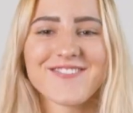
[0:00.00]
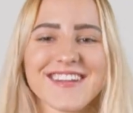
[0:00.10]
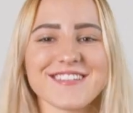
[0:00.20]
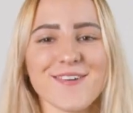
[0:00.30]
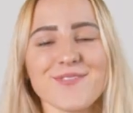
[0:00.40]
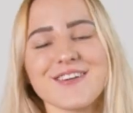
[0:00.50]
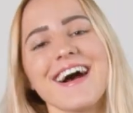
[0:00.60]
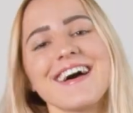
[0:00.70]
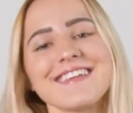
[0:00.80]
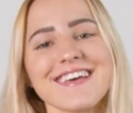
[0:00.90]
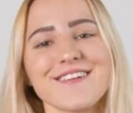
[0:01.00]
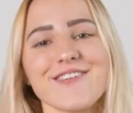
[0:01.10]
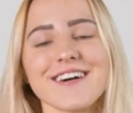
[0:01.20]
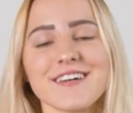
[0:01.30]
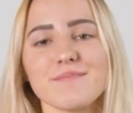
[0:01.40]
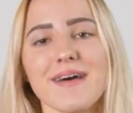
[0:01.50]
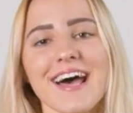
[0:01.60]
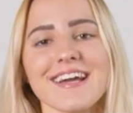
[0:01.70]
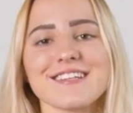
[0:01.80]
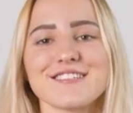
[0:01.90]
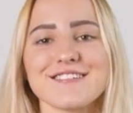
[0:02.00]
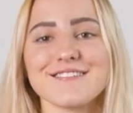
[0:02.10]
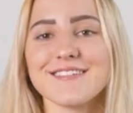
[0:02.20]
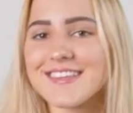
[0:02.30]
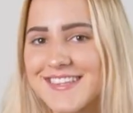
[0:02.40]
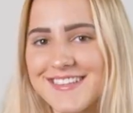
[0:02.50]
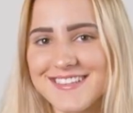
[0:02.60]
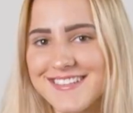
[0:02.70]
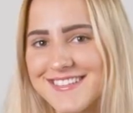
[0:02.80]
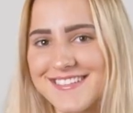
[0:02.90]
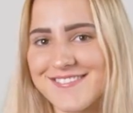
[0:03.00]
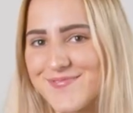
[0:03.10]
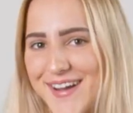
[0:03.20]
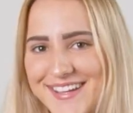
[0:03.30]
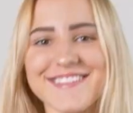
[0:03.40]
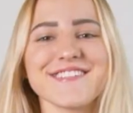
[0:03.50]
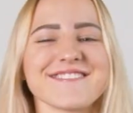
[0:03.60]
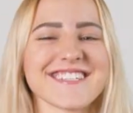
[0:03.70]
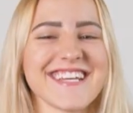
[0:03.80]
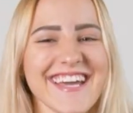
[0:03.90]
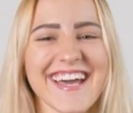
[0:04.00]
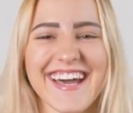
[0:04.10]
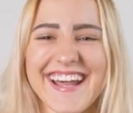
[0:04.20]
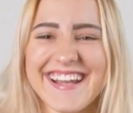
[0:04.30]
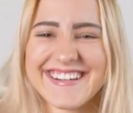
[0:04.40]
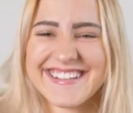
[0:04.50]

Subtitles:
What is up, you guys, and welcome back to my YouTube channel.